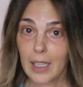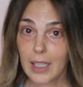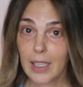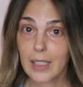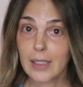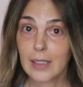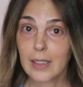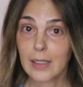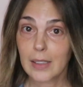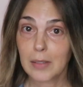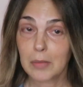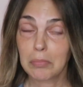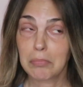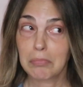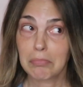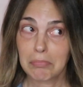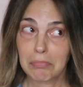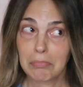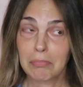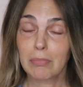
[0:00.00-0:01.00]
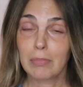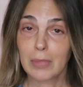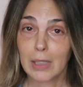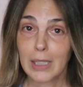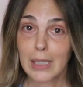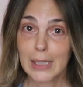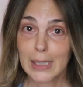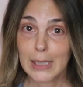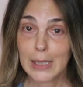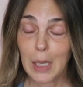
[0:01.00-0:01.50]
It's
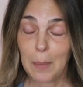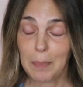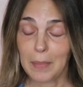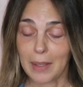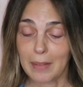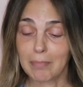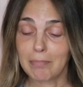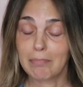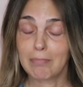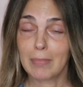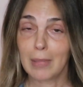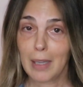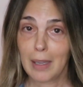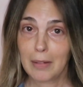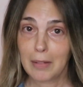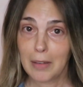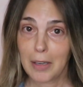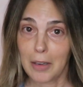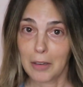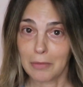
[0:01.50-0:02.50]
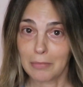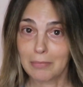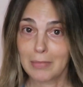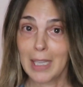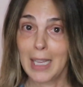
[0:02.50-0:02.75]
something. I don't know.